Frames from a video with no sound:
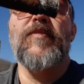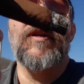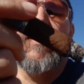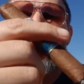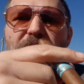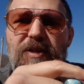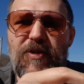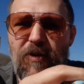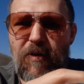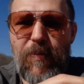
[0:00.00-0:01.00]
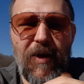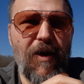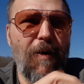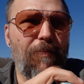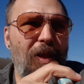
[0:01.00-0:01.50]
Definitely starting to pick
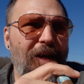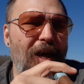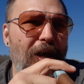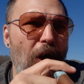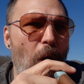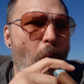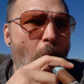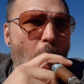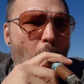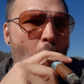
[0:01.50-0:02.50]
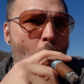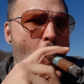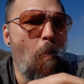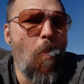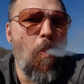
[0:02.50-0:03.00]
up like a
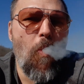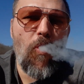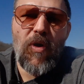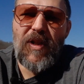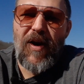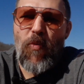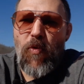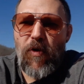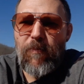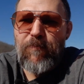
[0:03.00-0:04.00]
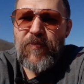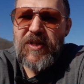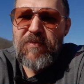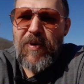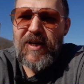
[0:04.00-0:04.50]
warm
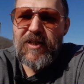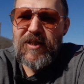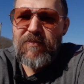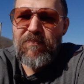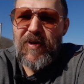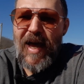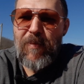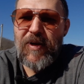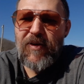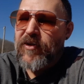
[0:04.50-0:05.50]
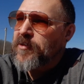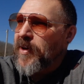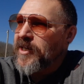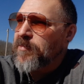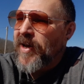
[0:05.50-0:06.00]
spice cabinet or
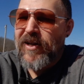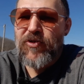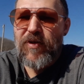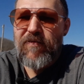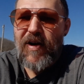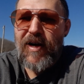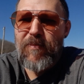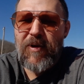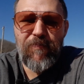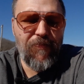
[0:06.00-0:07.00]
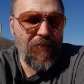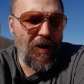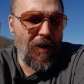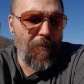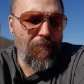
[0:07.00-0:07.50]
spice pantry vibe.
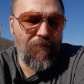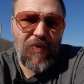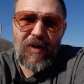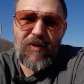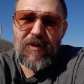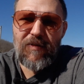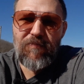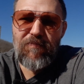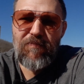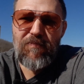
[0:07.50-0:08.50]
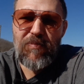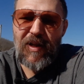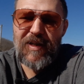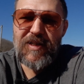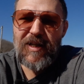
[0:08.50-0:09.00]
I couldn't
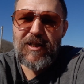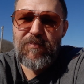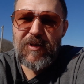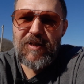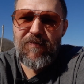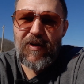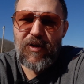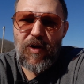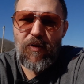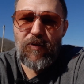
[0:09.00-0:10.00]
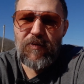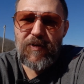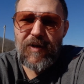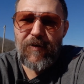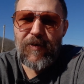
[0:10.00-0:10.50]
place any specific note,
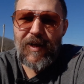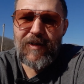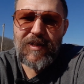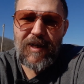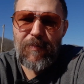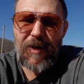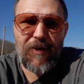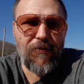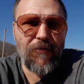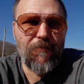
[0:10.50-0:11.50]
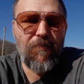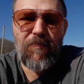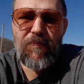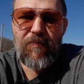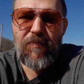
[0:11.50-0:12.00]
like cinnamon
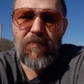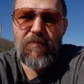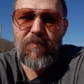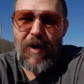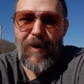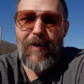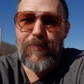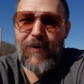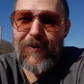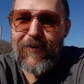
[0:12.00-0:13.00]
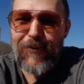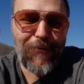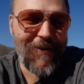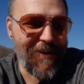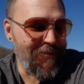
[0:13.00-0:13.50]
or paprika or
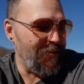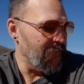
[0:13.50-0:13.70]
whatever,